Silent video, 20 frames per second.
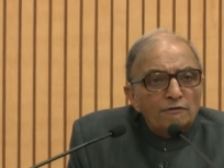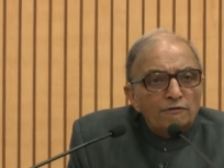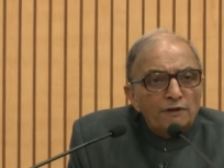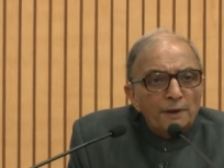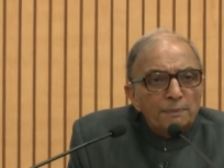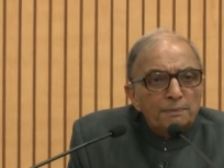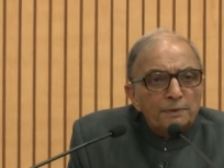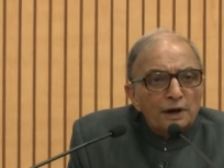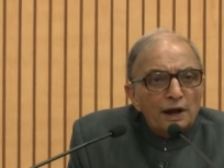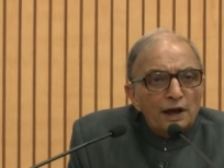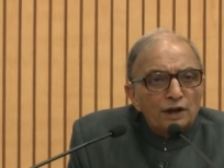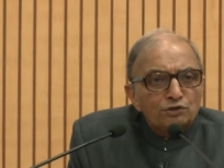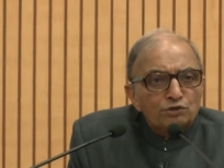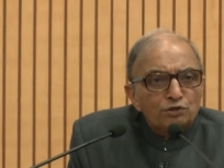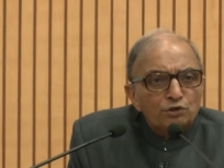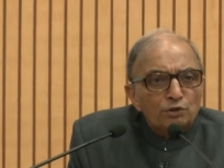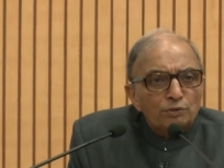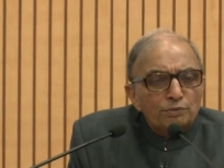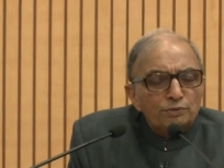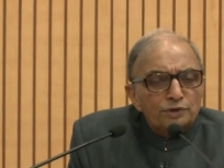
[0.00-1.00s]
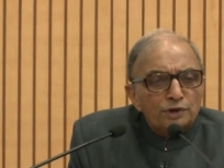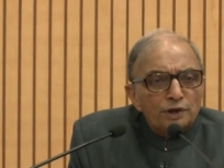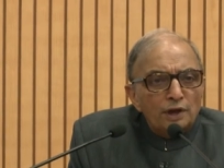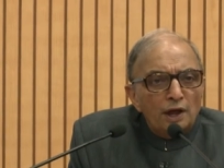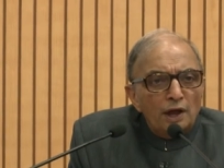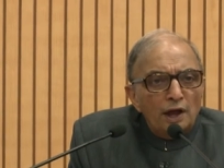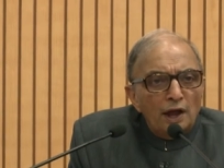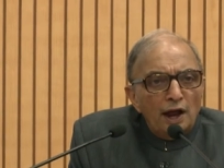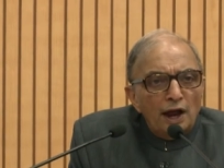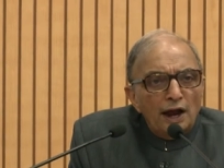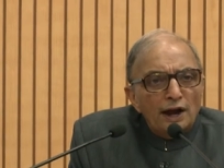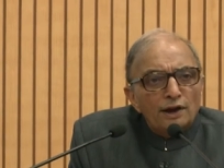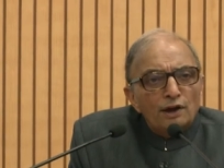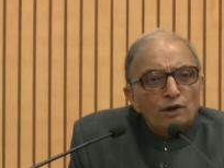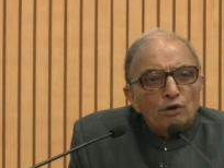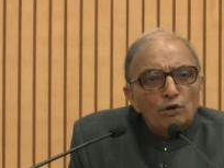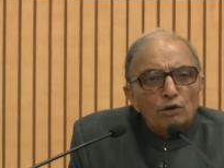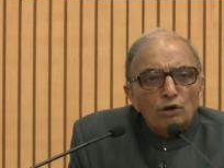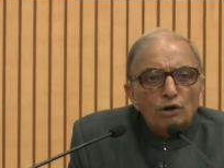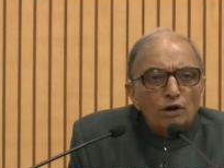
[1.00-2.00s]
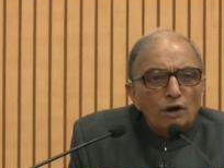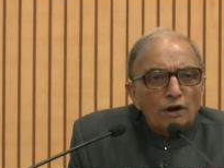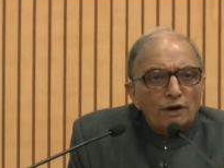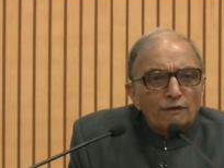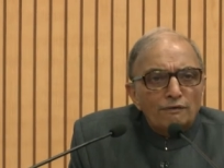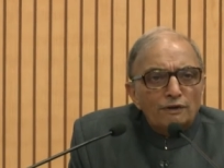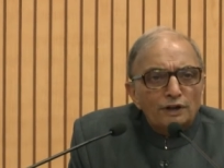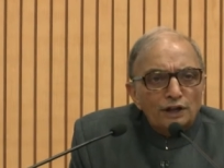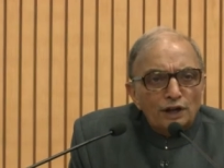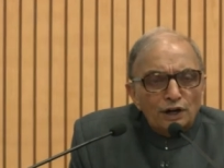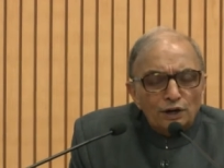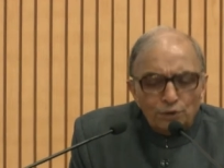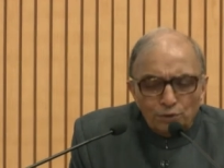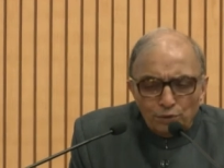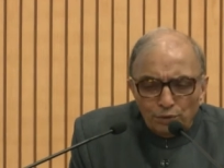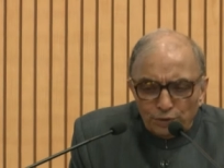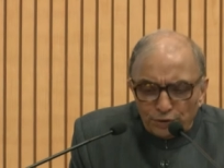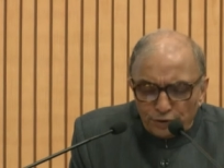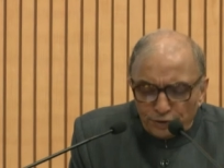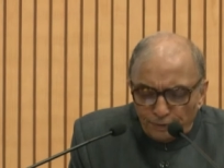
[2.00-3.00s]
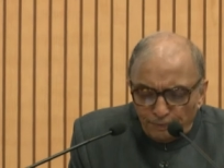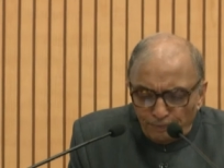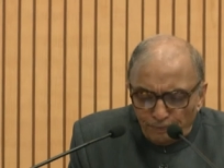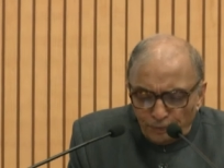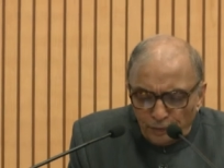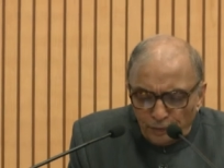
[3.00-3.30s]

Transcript: flip classrooms, and a whole lot of other tools.